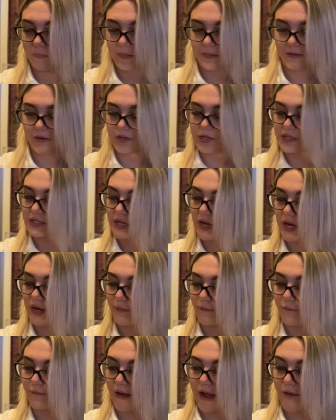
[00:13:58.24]
Because there are only
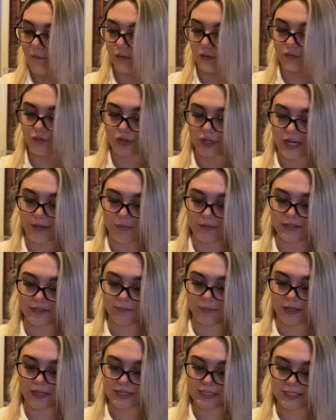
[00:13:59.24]
500 limited
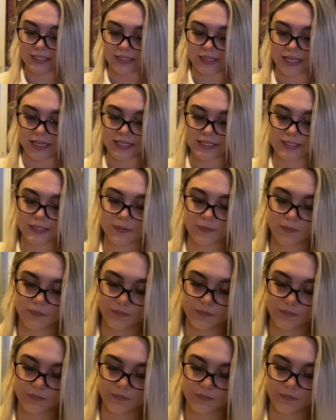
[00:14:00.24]
pieces in this.